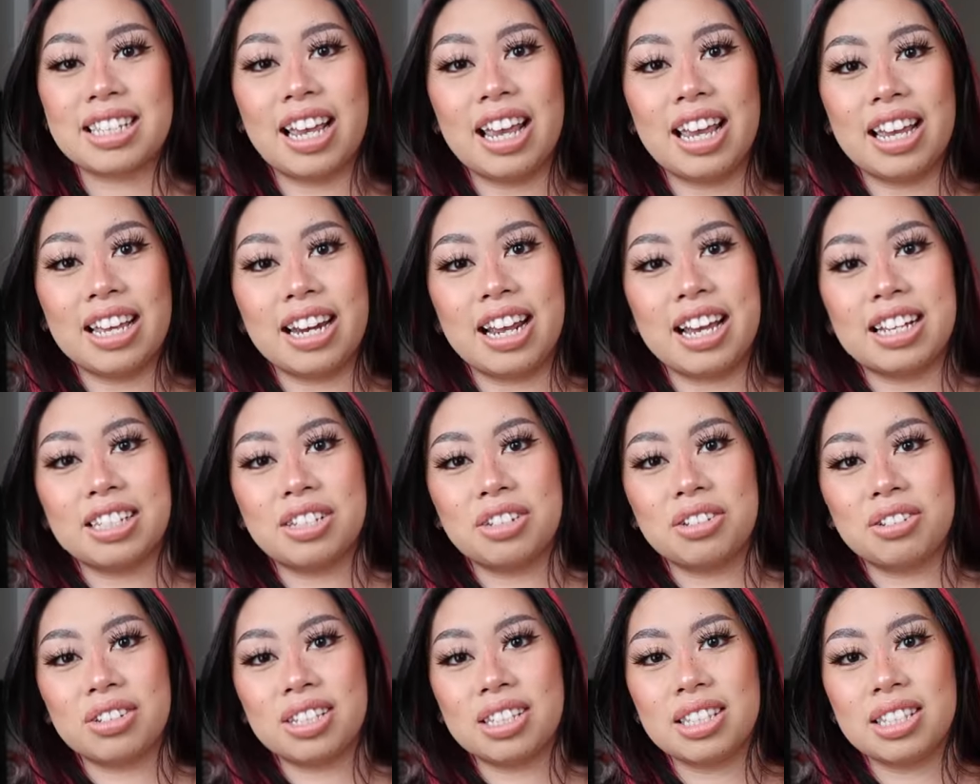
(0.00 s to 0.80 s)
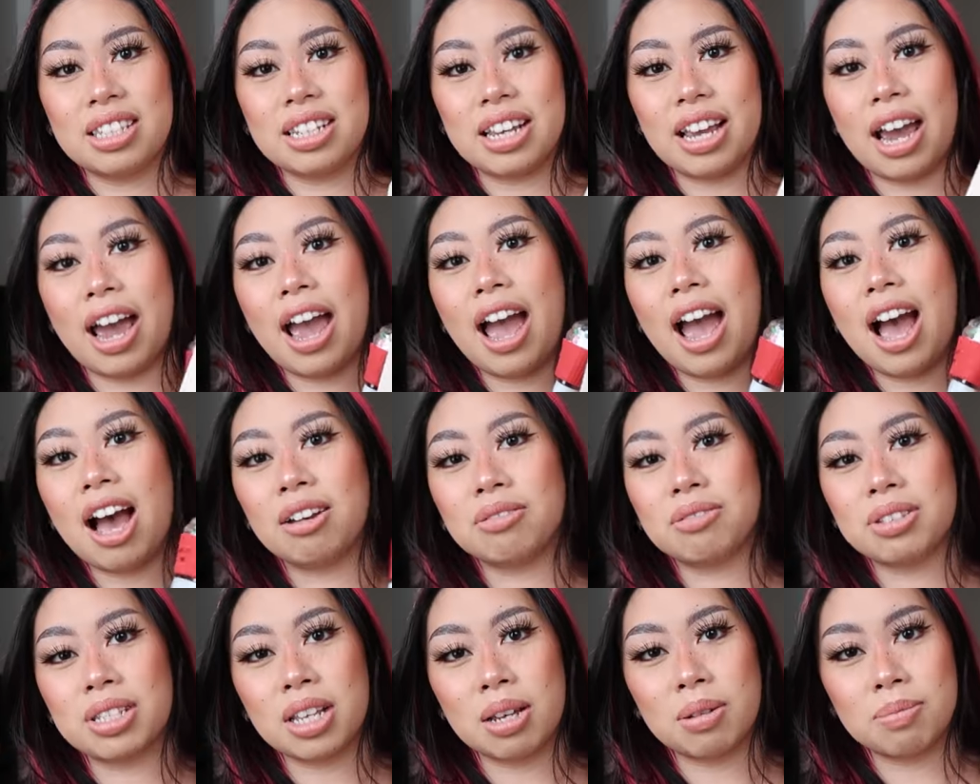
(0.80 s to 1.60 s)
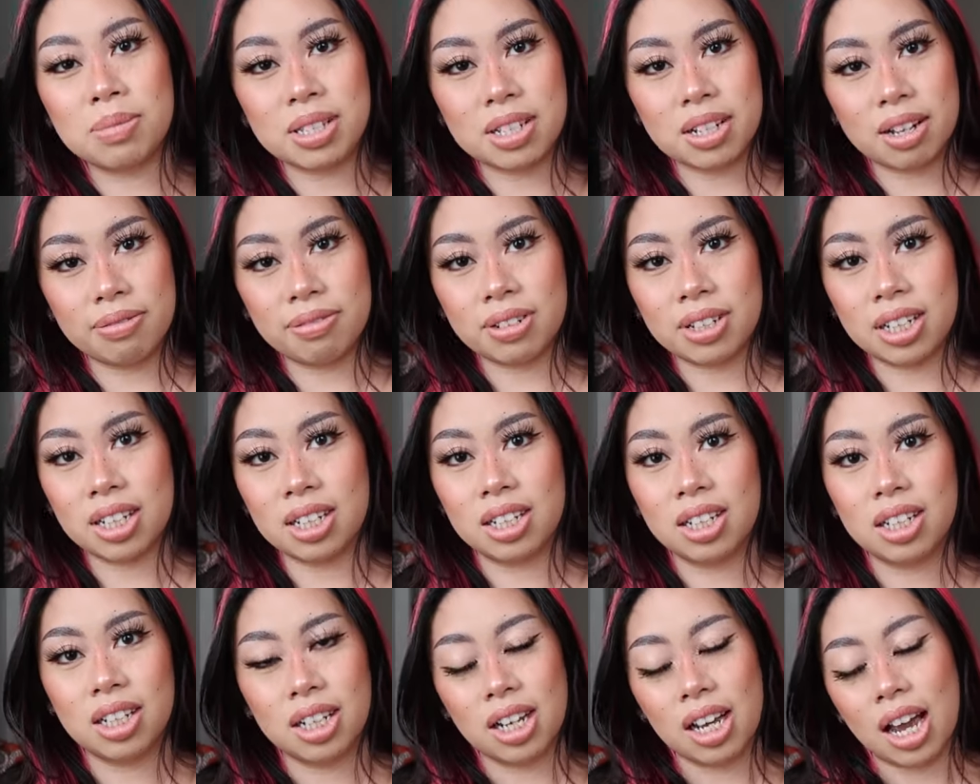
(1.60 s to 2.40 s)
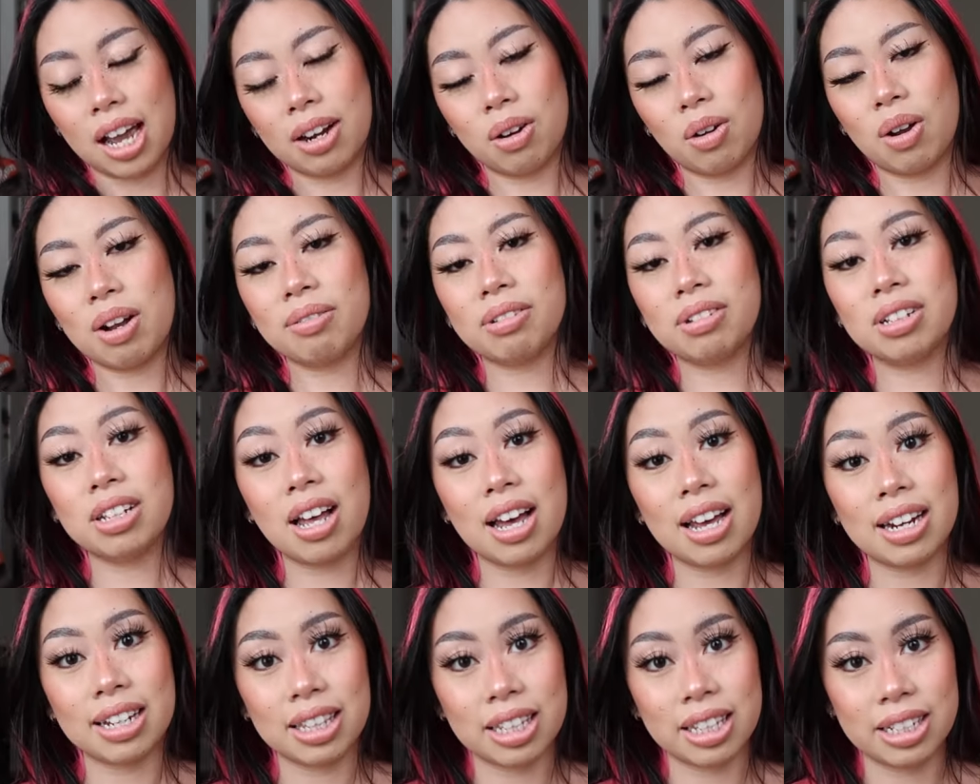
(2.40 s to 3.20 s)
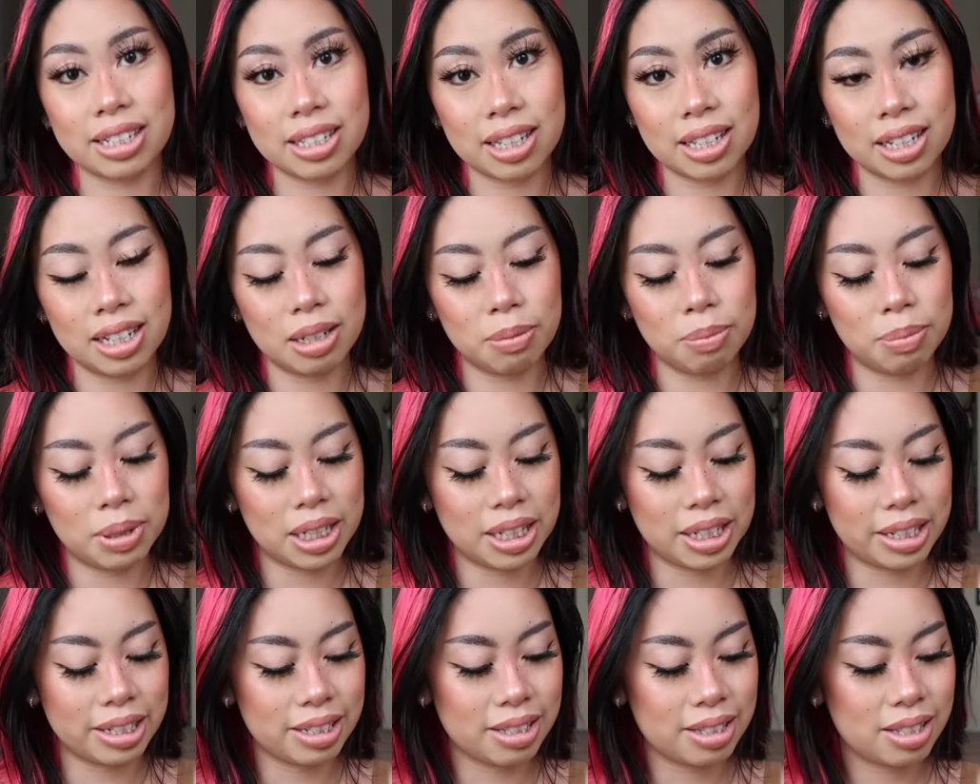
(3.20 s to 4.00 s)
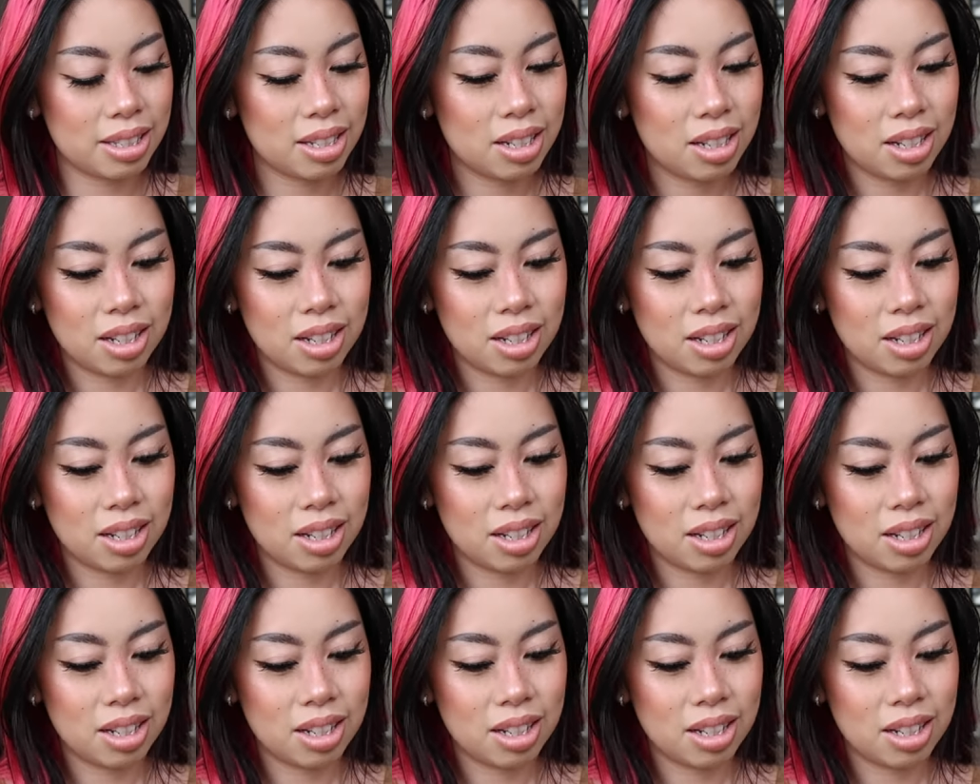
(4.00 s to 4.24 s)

And as you can see, I have some stuff in it. I don't have a lot of things in it because,